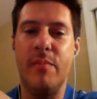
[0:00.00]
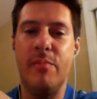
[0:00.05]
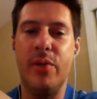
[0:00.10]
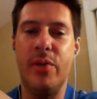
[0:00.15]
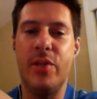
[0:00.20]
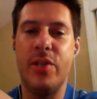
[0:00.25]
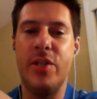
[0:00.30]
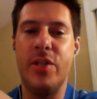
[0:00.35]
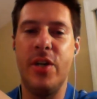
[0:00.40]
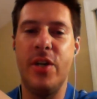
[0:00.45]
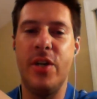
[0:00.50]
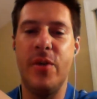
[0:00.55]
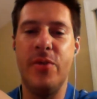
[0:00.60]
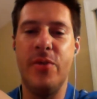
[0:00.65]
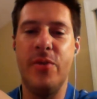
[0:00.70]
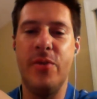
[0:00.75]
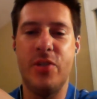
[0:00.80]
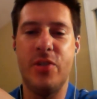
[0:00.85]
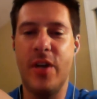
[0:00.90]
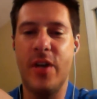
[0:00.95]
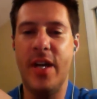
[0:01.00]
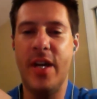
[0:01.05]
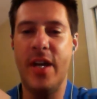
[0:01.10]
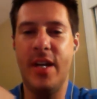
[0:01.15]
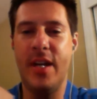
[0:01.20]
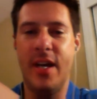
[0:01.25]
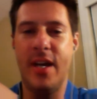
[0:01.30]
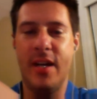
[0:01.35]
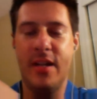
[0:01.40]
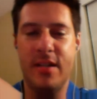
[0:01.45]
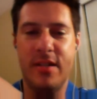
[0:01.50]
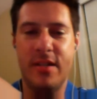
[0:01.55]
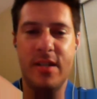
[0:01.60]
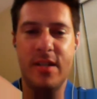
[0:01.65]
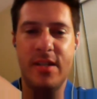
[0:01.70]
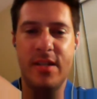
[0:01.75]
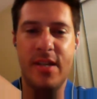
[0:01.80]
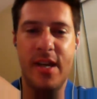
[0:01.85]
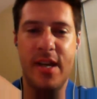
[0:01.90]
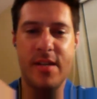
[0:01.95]
Butch Jones train now
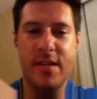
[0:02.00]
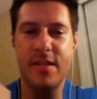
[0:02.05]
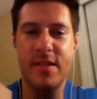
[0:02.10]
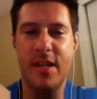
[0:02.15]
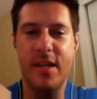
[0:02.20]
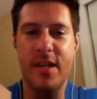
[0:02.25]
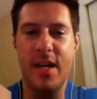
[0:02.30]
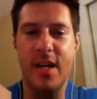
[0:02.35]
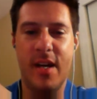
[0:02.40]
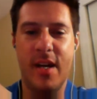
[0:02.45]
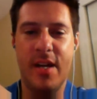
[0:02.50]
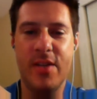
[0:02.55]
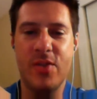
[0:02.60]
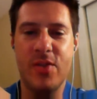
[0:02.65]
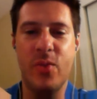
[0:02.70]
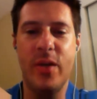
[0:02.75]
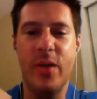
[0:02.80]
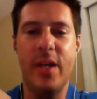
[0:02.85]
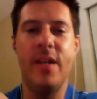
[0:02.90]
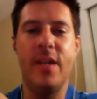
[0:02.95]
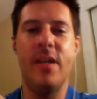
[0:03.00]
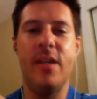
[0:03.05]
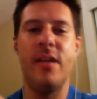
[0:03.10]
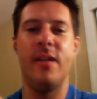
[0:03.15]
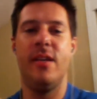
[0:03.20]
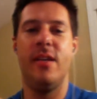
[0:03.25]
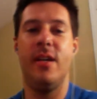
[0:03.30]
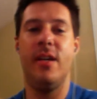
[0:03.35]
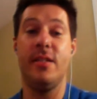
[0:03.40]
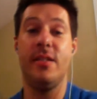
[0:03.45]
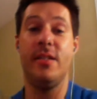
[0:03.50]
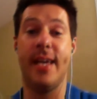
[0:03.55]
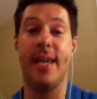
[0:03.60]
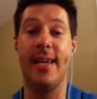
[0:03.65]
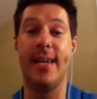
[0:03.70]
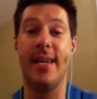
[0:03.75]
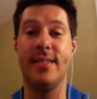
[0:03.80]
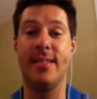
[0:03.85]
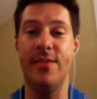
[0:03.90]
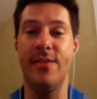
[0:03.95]
that Tennessee had a nice week? The
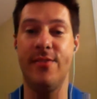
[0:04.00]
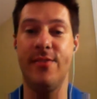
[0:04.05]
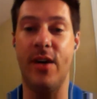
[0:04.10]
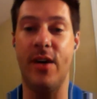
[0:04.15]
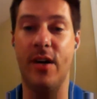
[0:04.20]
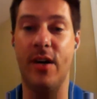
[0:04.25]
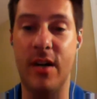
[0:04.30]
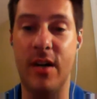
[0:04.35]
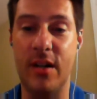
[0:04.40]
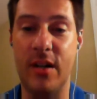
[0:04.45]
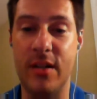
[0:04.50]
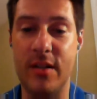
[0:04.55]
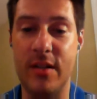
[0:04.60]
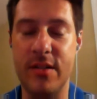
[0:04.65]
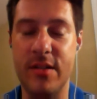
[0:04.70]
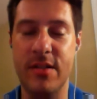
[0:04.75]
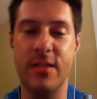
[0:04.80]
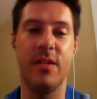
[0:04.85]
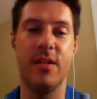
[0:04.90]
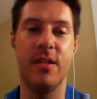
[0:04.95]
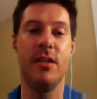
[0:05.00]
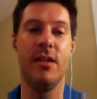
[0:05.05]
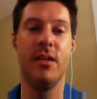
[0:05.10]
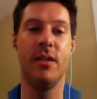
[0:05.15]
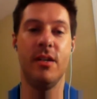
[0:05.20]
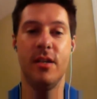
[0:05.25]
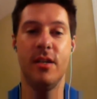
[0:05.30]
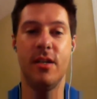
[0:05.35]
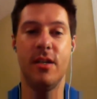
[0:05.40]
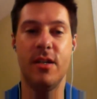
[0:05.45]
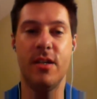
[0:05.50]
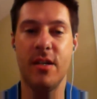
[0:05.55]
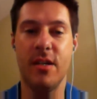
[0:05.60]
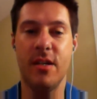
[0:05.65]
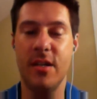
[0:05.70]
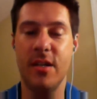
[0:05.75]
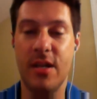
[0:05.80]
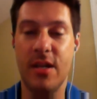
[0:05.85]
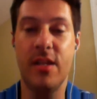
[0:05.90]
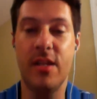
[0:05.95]
Tennessee Vols
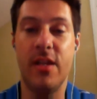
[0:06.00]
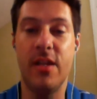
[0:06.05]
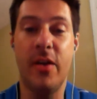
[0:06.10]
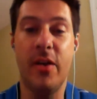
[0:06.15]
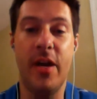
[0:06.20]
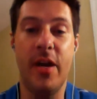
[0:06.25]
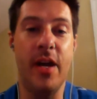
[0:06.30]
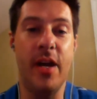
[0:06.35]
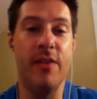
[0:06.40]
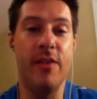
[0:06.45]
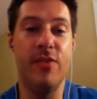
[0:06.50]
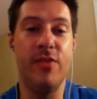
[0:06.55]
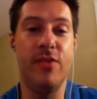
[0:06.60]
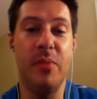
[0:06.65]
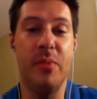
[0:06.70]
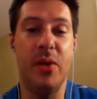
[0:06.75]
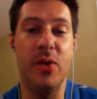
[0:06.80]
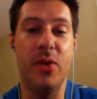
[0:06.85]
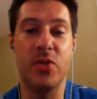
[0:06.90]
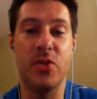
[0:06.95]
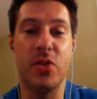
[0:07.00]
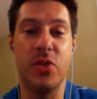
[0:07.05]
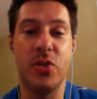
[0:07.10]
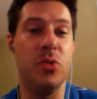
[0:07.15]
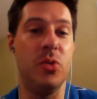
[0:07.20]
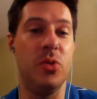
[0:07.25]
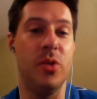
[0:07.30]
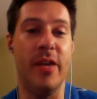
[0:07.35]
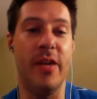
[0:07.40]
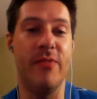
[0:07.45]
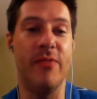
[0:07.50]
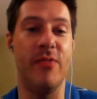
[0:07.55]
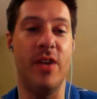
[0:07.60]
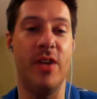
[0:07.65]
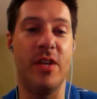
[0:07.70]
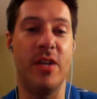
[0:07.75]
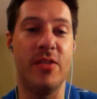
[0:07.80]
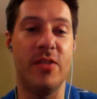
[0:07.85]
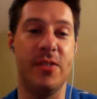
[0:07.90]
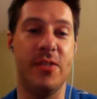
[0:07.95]
They're a football school out of
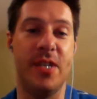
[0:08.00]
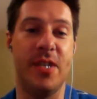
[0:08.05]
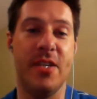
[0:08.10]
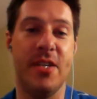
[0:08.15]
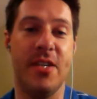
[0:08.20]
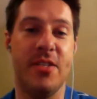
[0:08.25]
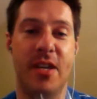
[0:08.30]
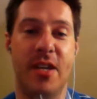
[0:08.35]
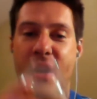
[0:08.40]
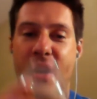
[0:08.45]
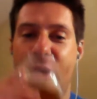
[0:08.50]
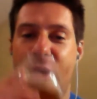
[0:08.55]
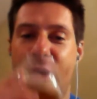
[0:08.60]
Knoxville, Tennessee.